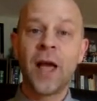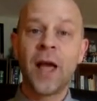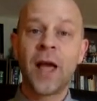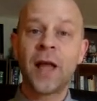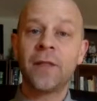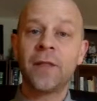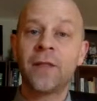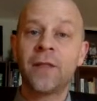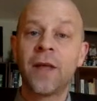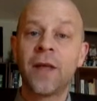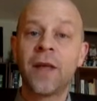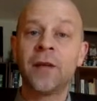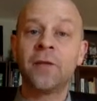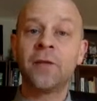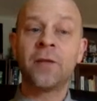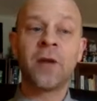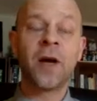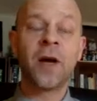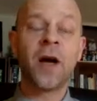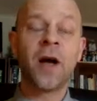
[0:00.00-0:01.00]
and then
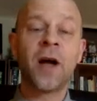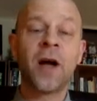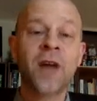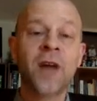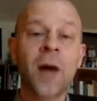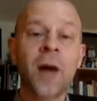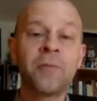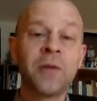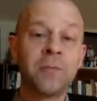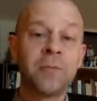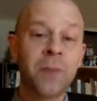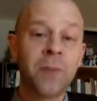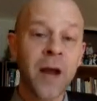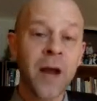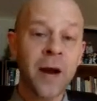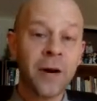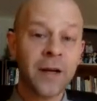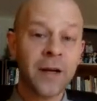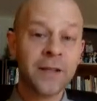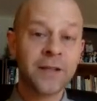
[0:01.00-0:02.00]
the adopted
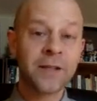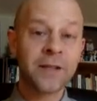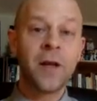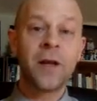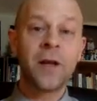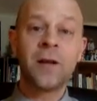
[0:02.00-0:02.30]
parents